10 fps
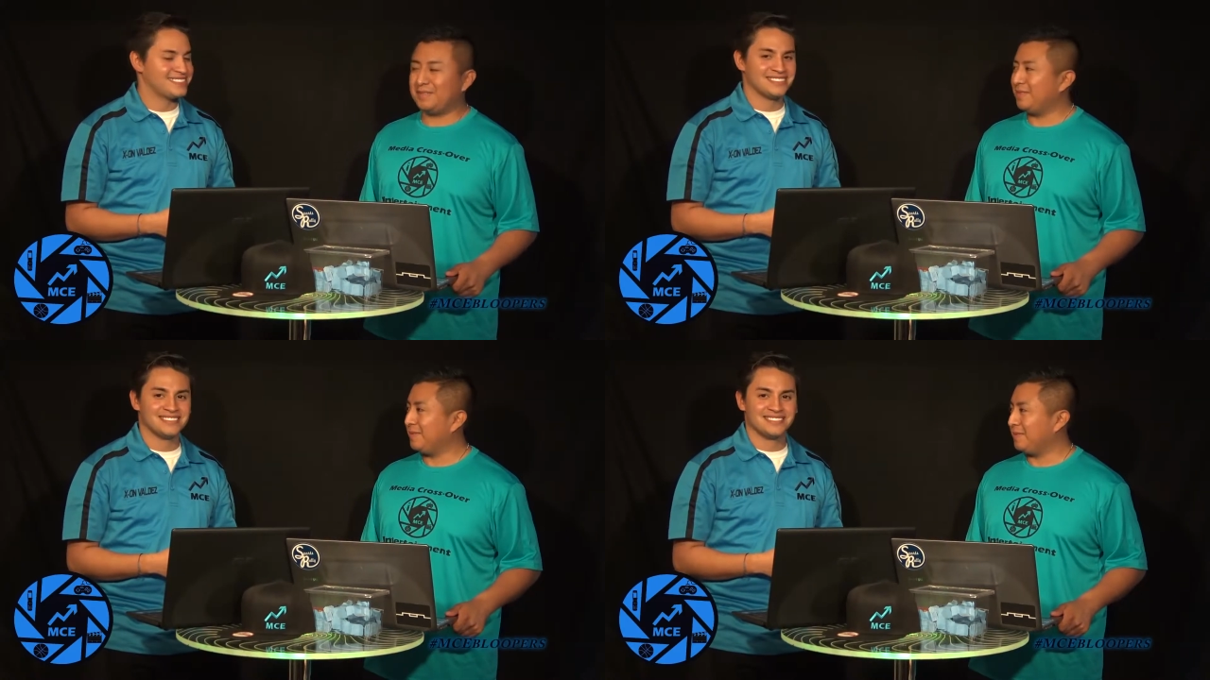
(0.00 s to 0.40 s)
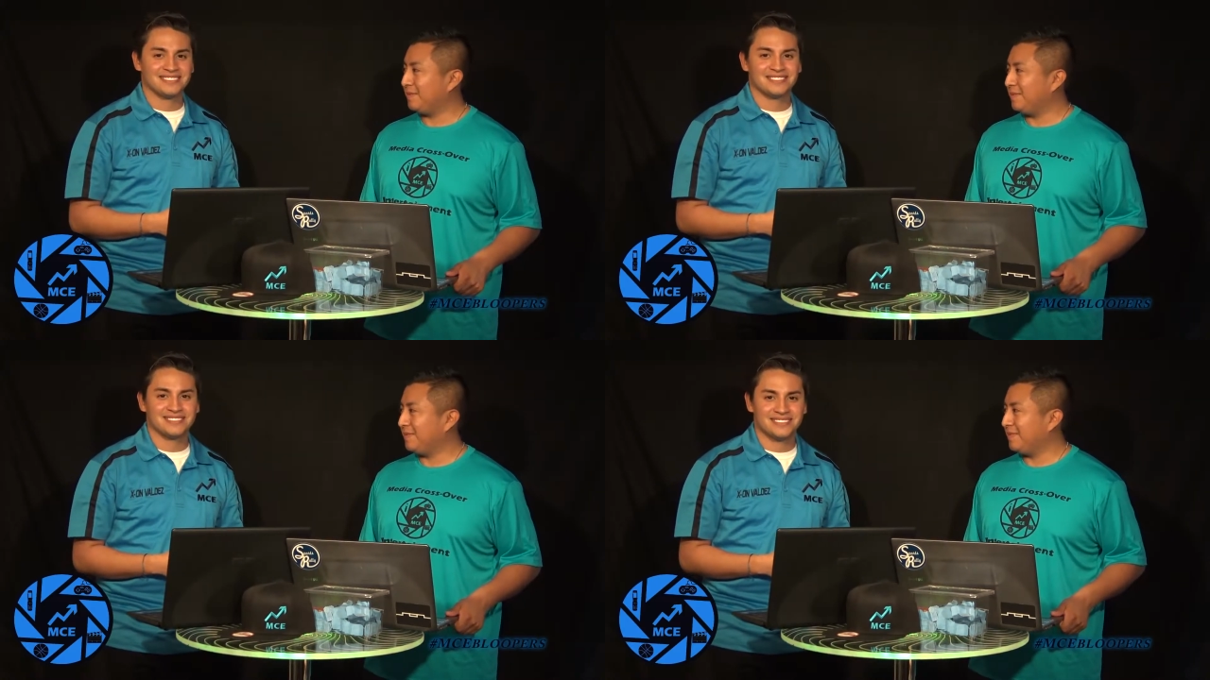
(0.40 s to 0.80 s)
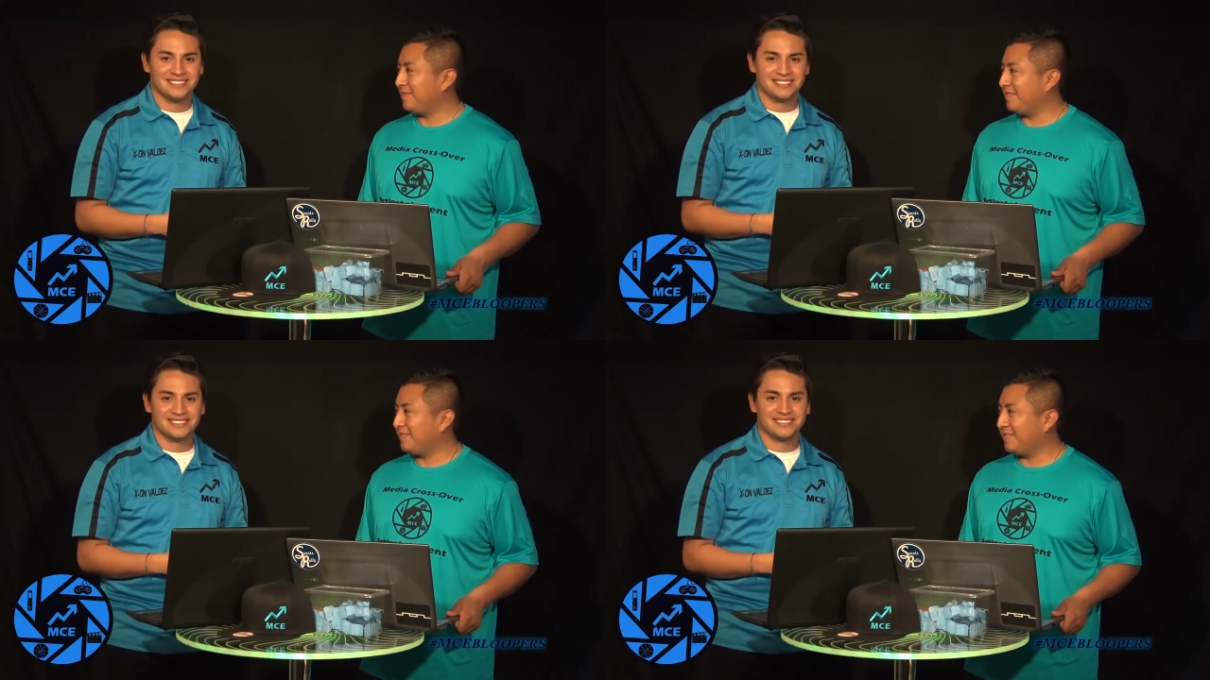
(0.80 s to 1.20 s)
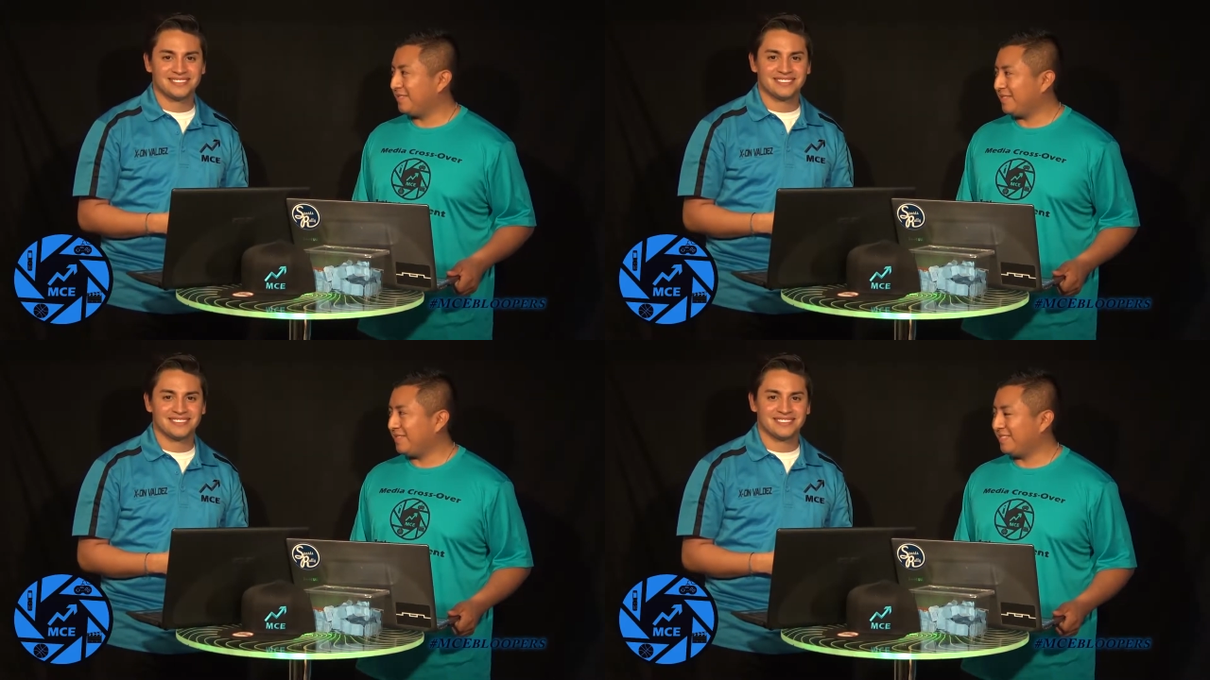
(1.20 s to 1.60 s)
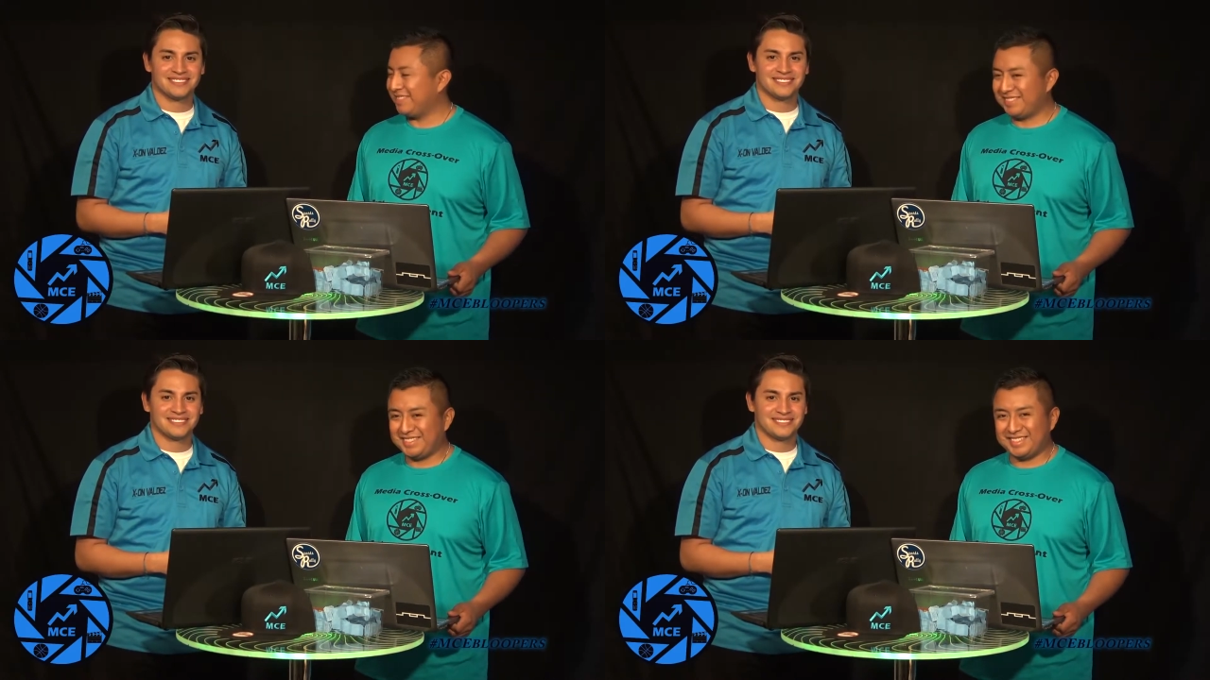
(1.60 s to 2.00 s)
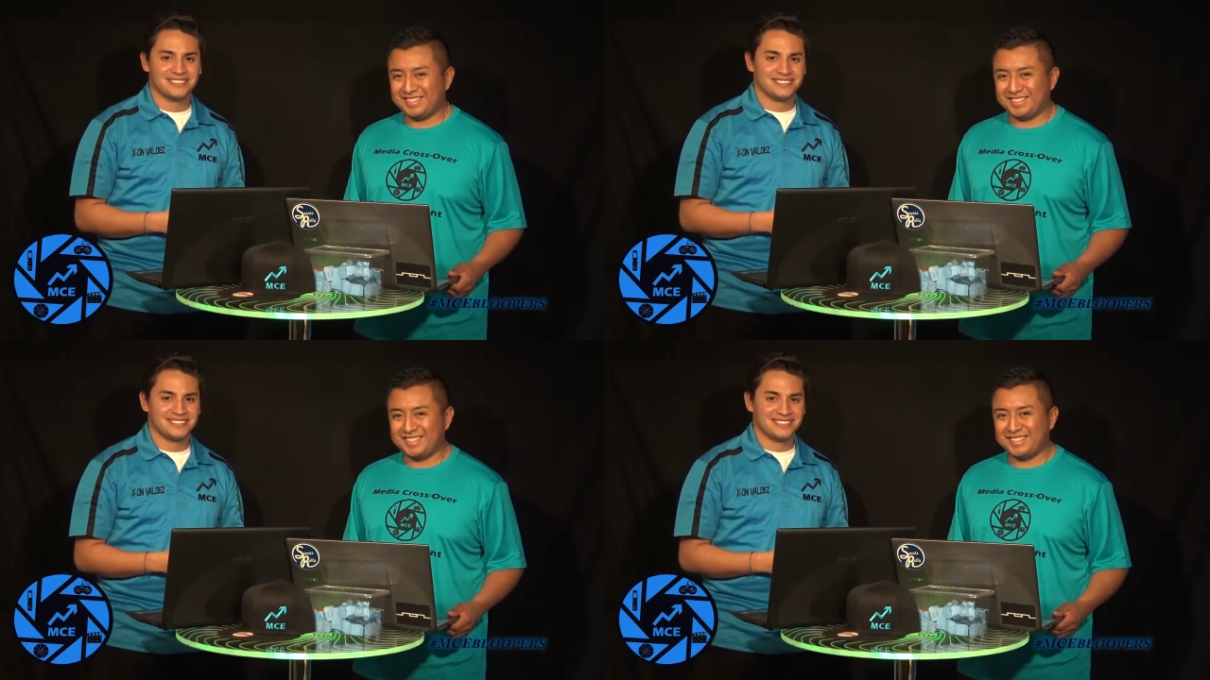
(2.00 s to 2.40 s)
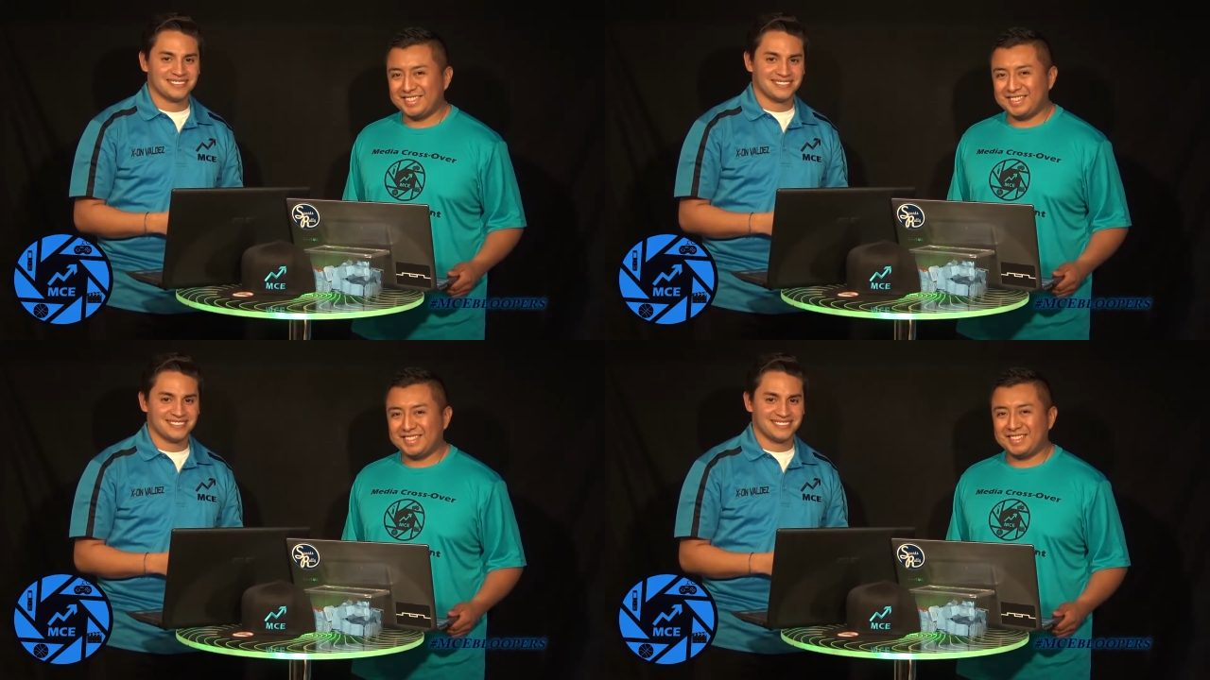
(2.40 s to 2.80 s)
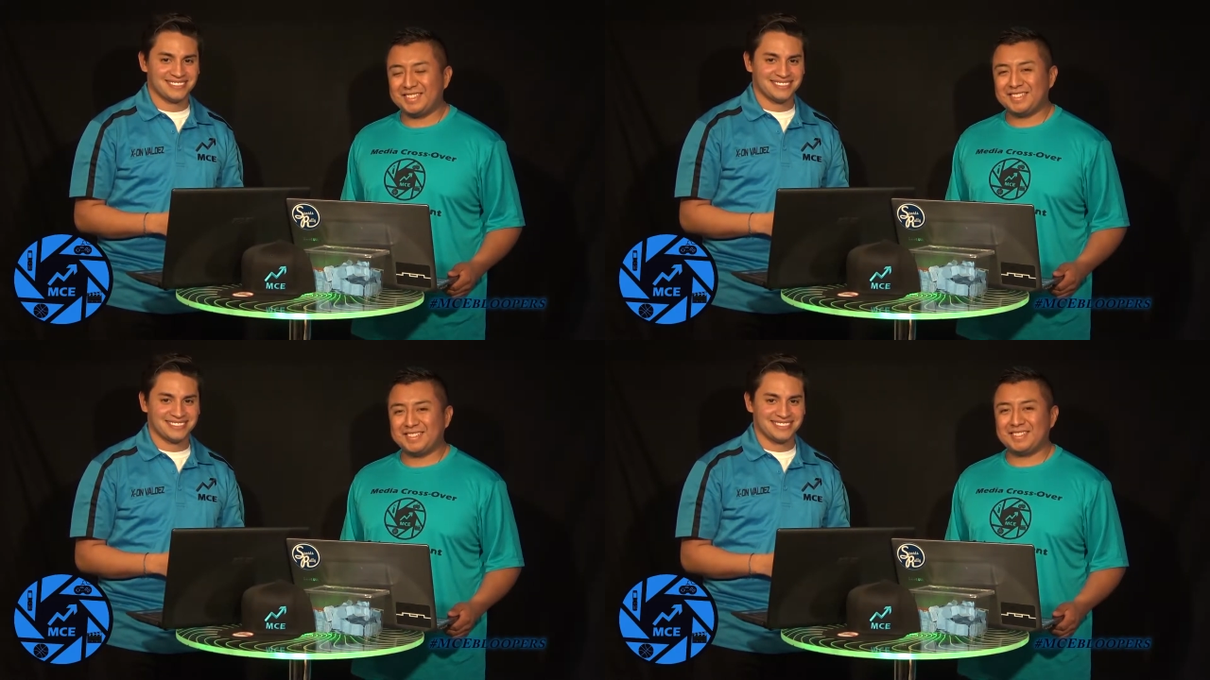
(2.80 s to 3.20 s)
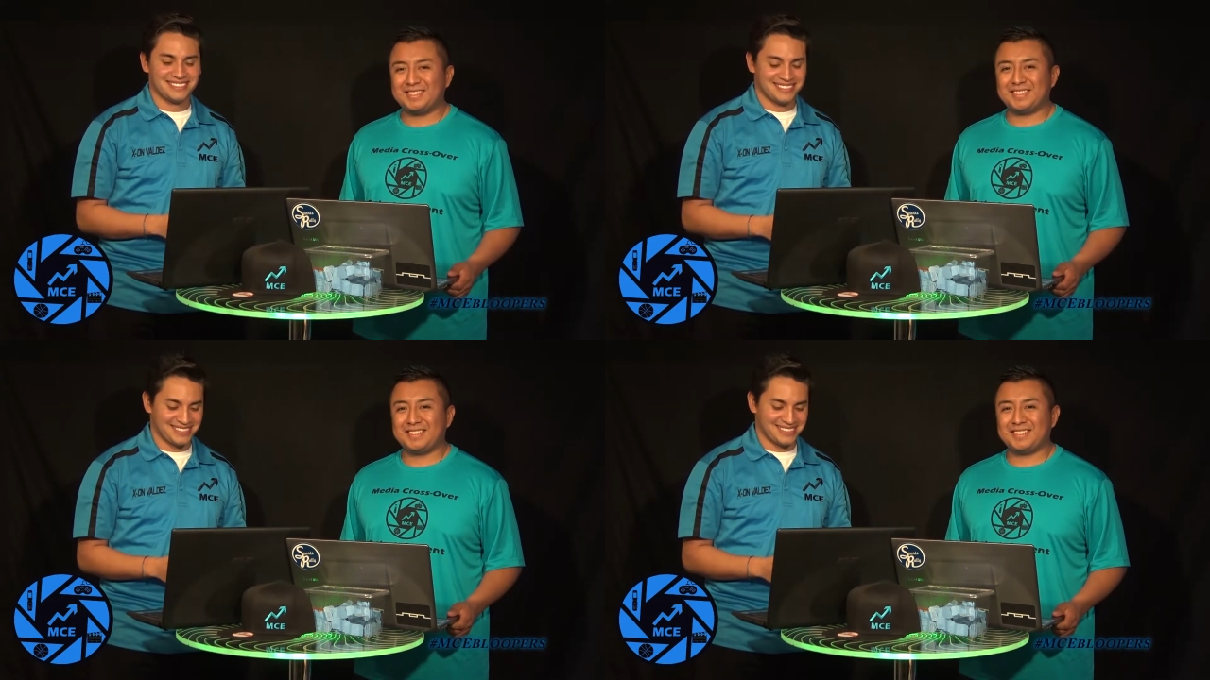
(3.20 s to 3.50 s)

(silence)